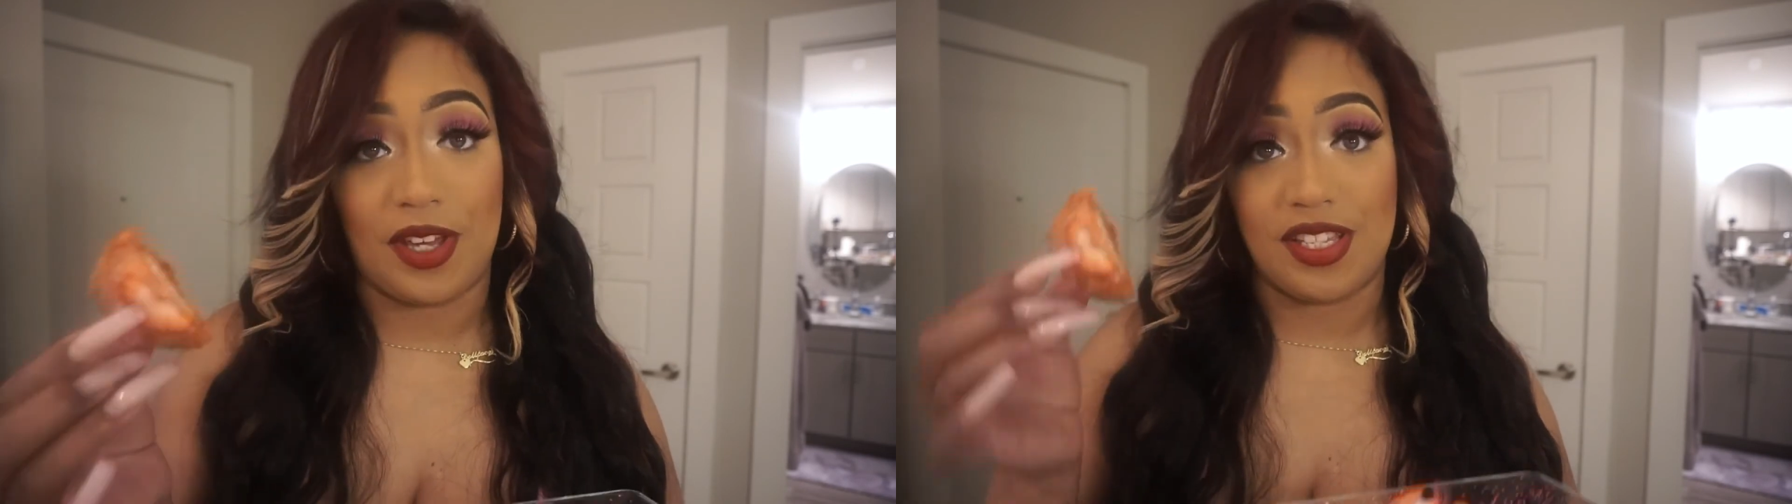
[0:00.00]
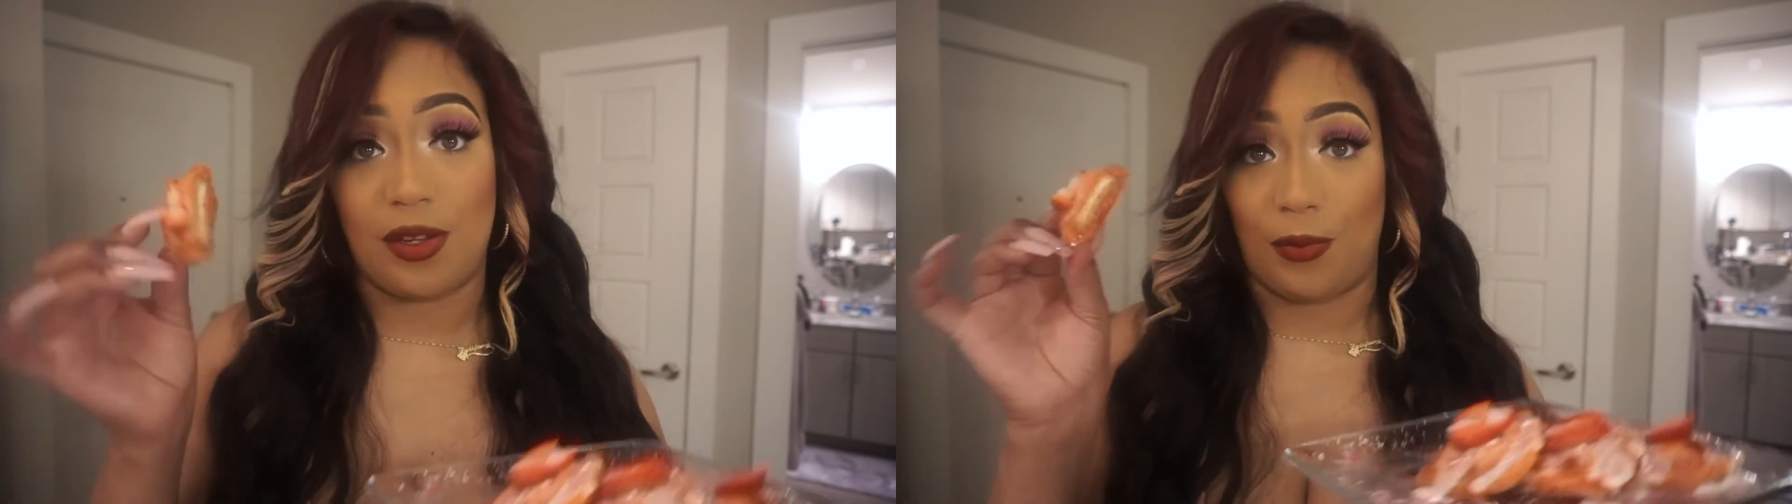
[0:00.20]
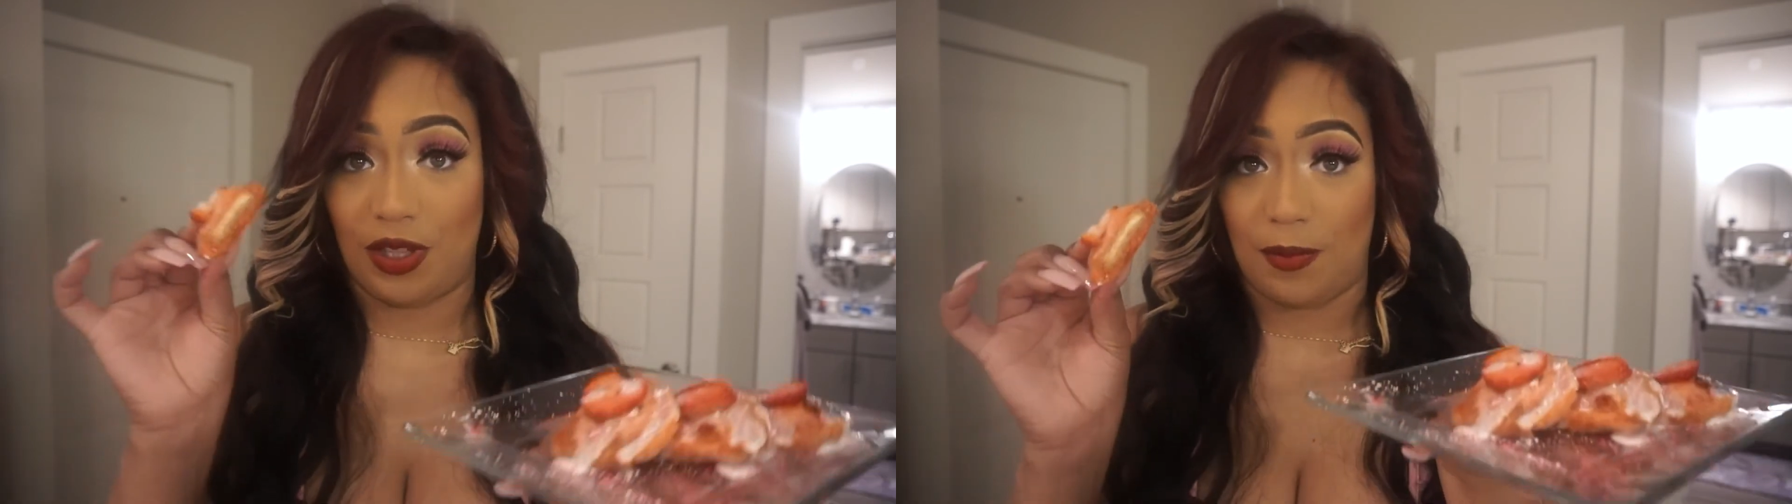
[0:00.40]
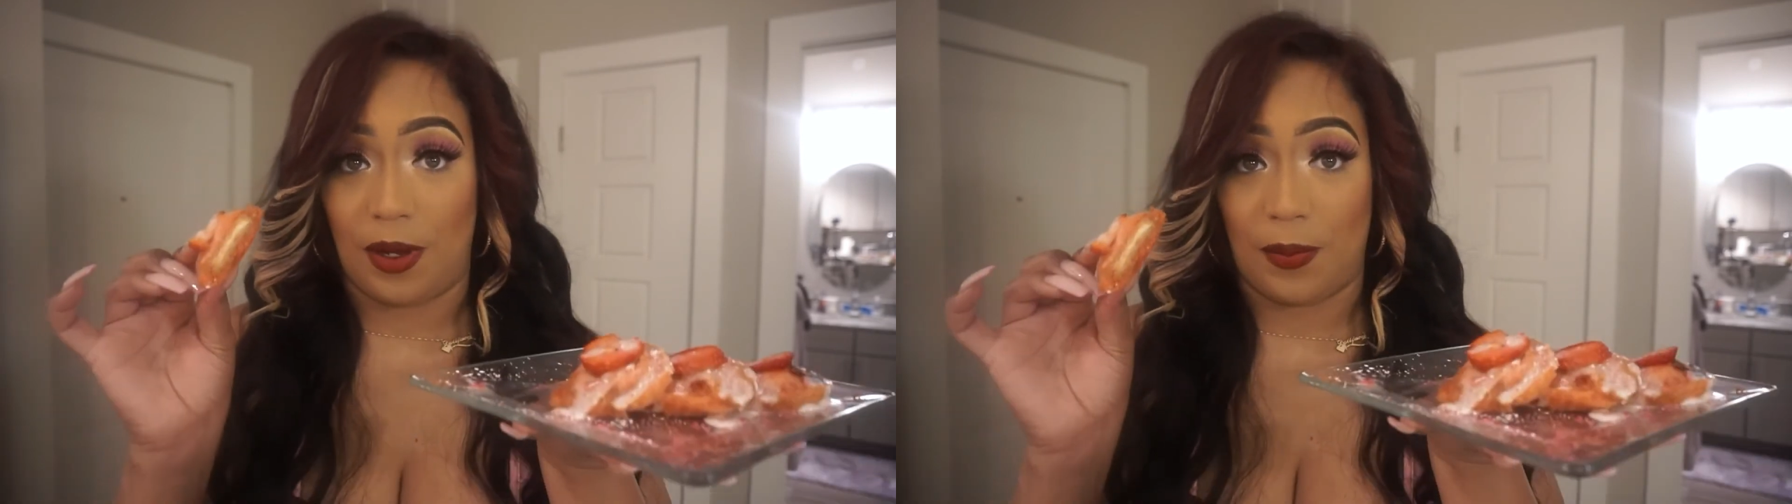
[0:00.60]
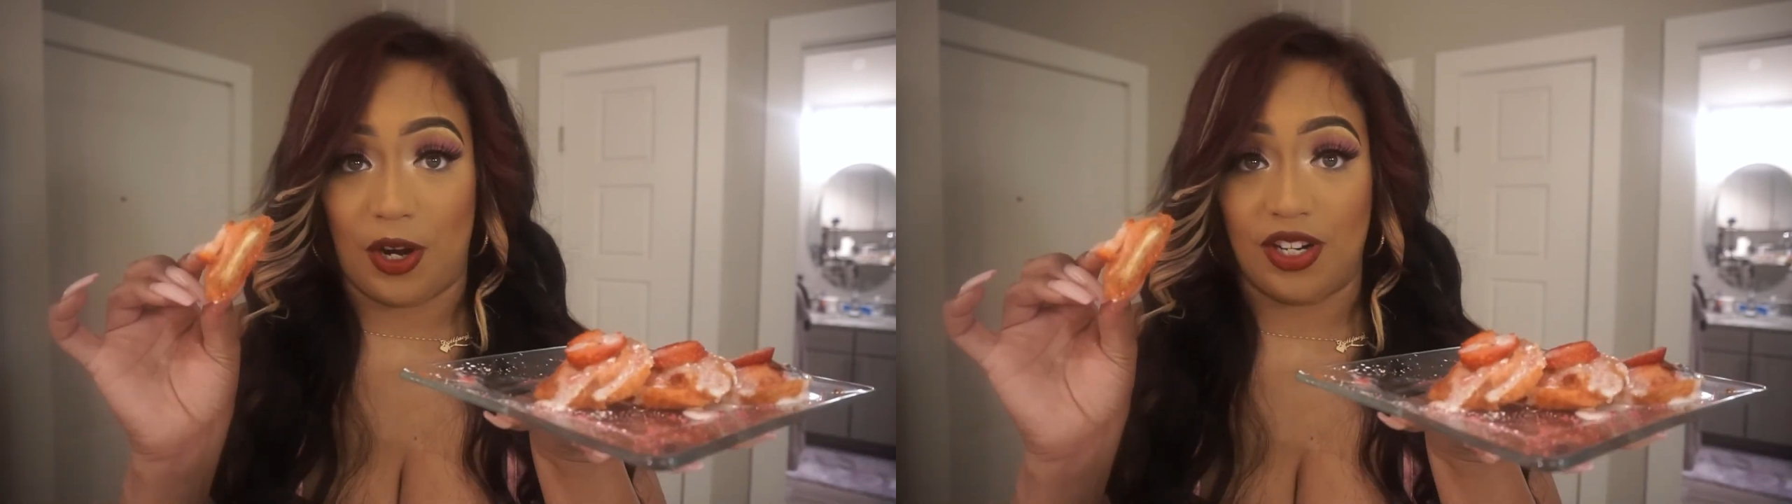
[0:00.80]
a really
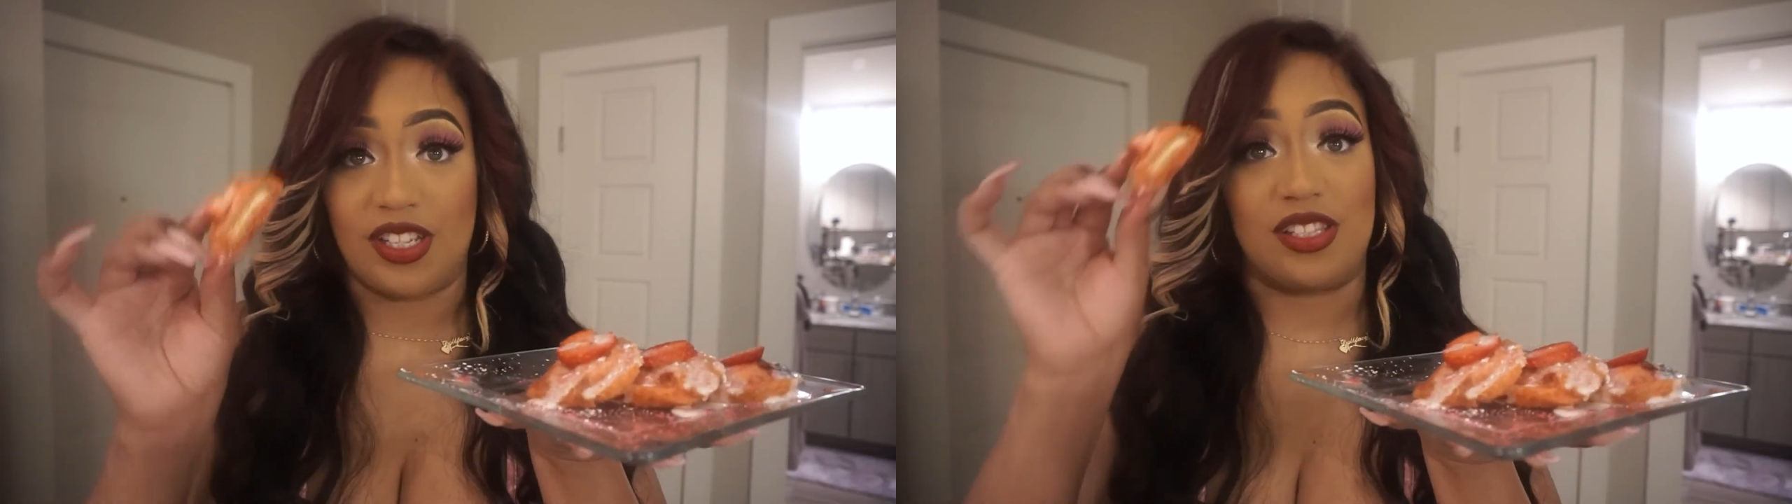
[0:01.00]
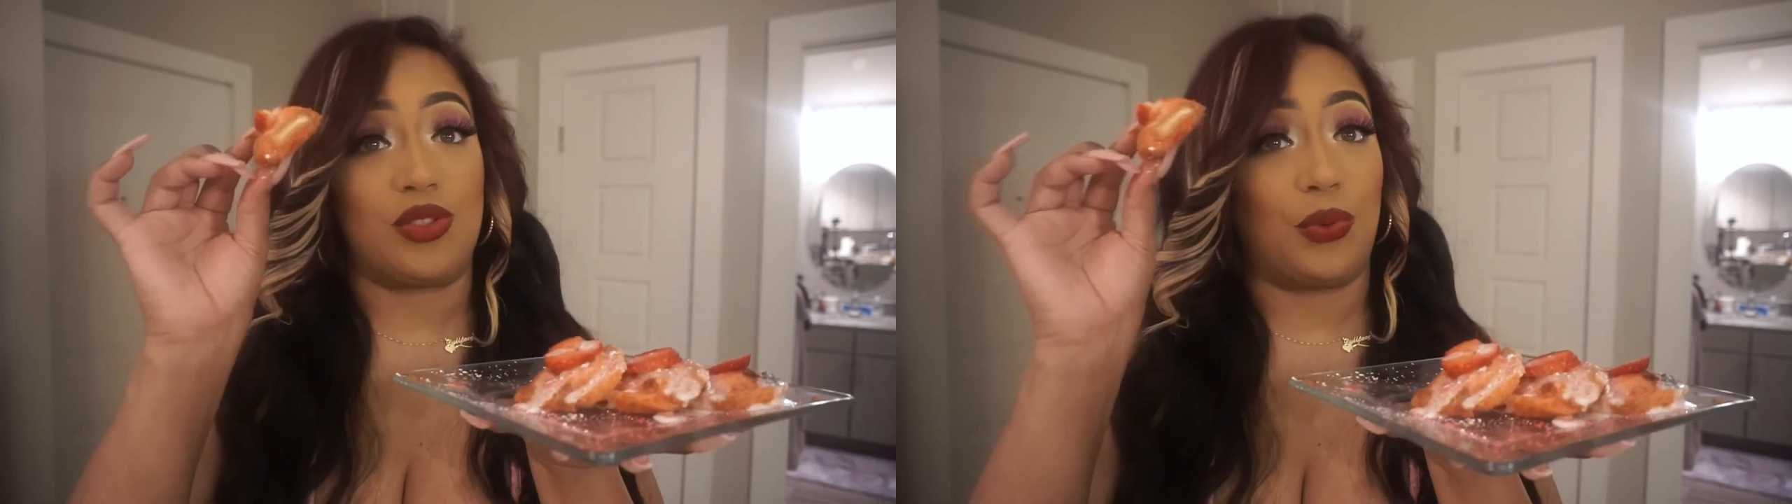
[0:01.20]
big part, because it's